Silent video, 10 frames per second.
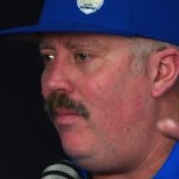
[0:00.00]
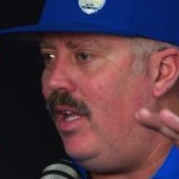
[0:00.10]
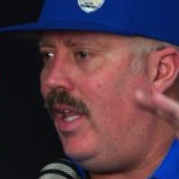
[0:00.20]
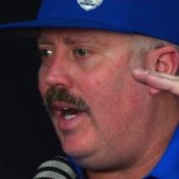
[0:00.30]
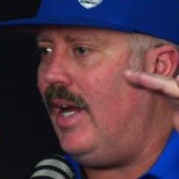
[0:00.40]

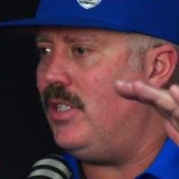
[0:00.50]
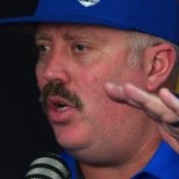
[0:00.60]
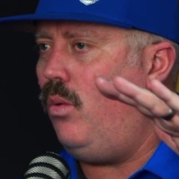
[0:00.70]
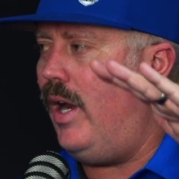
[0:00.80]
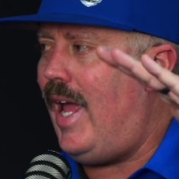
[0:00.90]
But a lot of guys
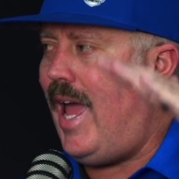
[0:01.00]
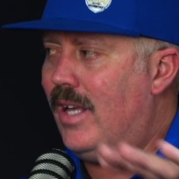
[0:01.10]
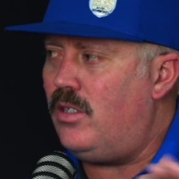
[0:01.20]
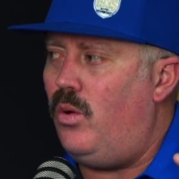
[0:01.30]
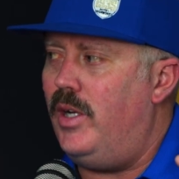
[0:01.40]
don't want to
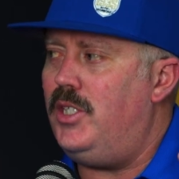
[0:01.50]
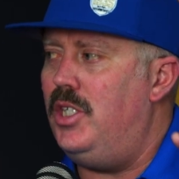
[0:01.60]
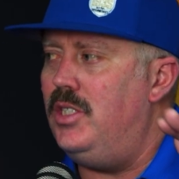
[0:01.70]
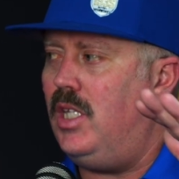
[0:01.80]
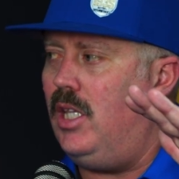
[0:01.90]
ask
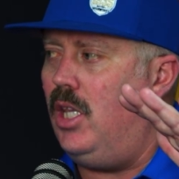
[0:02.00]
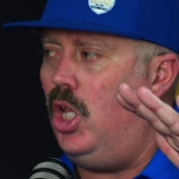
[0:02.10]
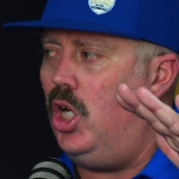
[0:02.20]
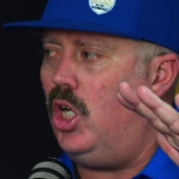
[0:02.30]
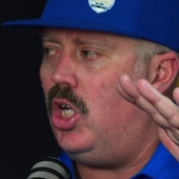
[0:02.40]
questions and
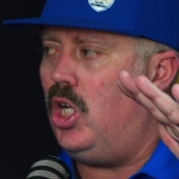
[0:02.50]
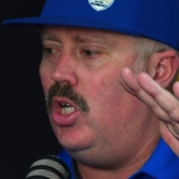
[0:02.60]
look